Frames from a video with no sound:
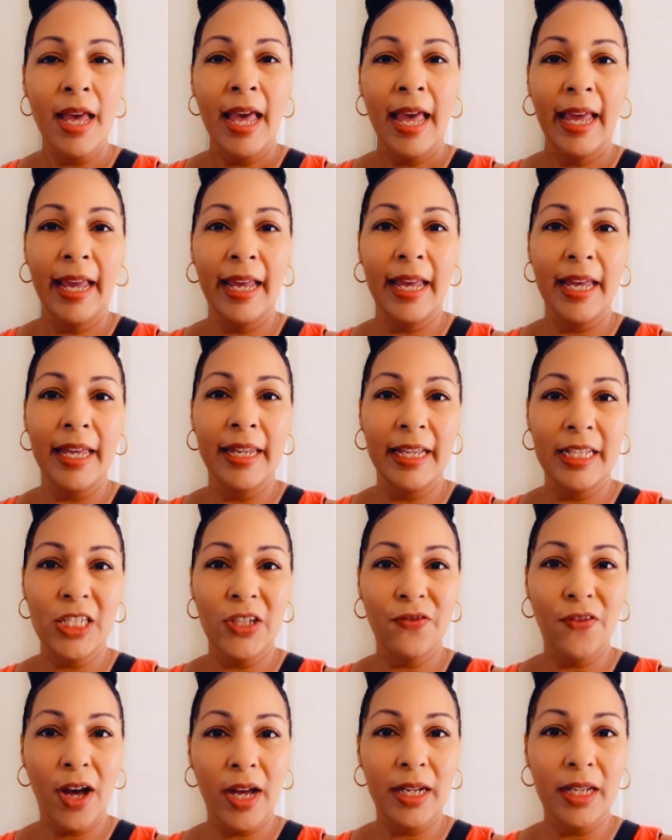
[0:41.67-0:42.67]
and it's
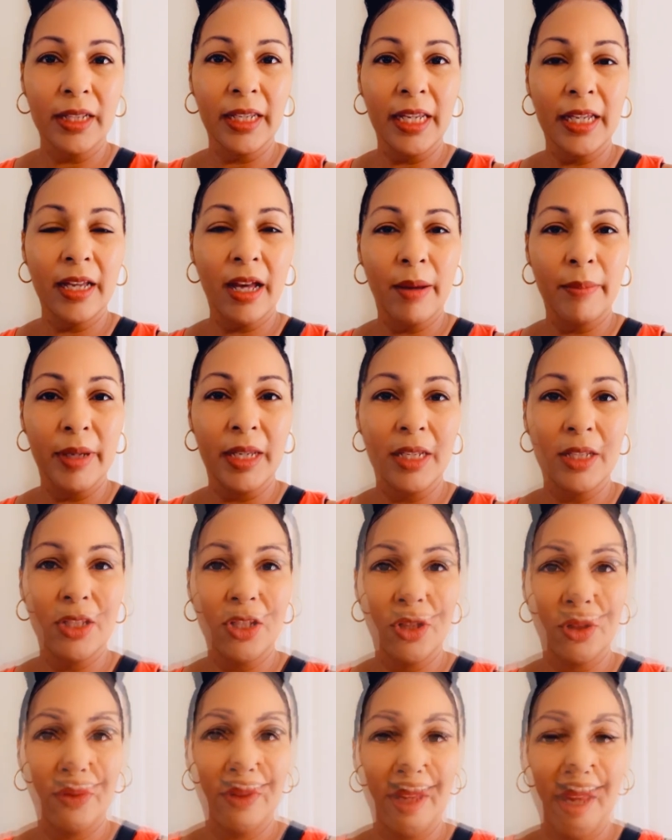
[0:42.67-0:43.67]
finally coming
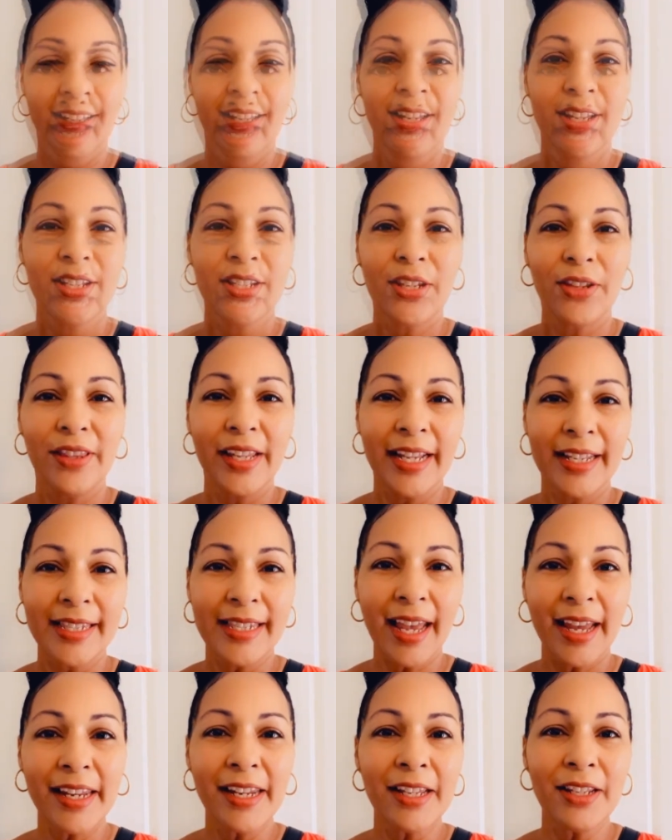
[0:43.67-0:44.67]
to the end. So the
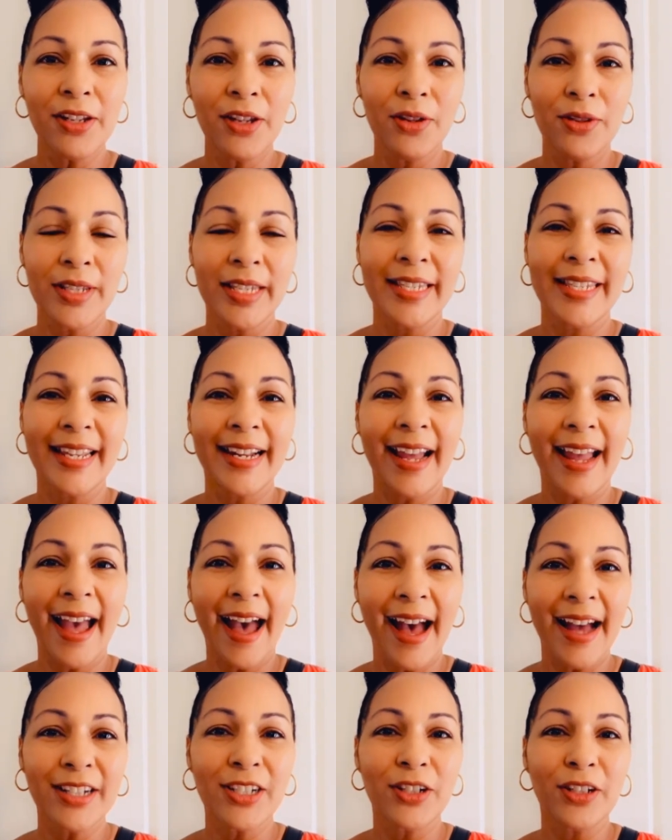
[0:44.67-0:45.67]
exciting news is that I
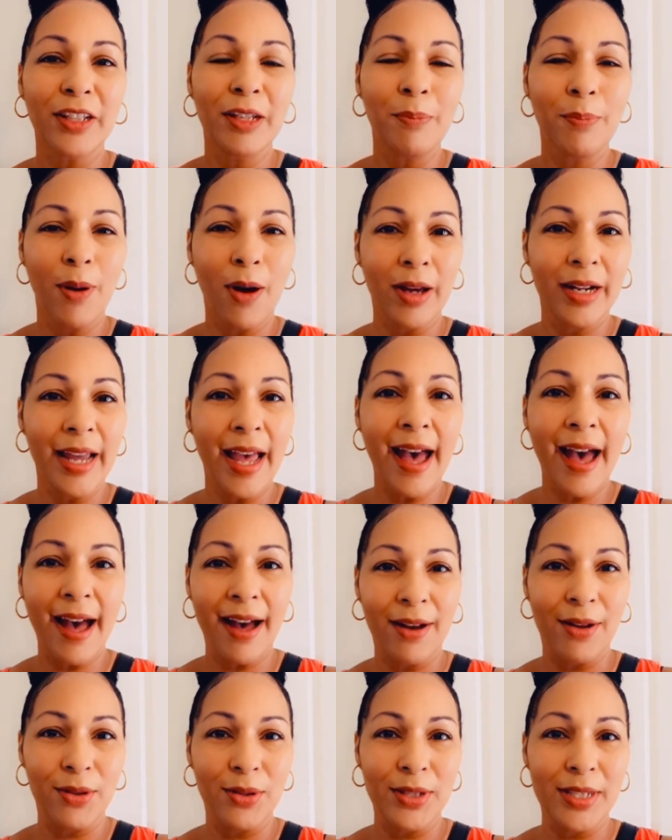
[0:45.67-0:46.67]
actually bought a
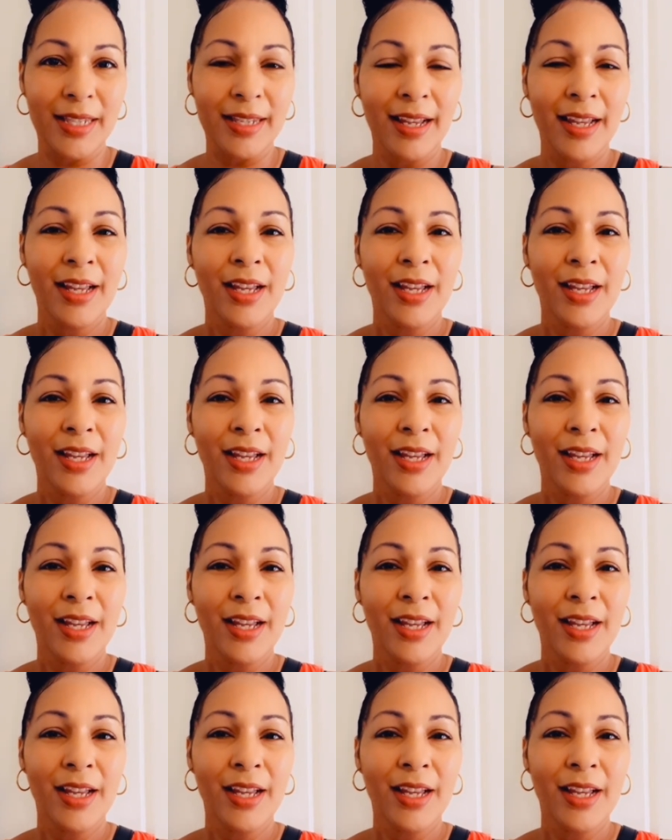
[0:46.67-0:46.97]
house.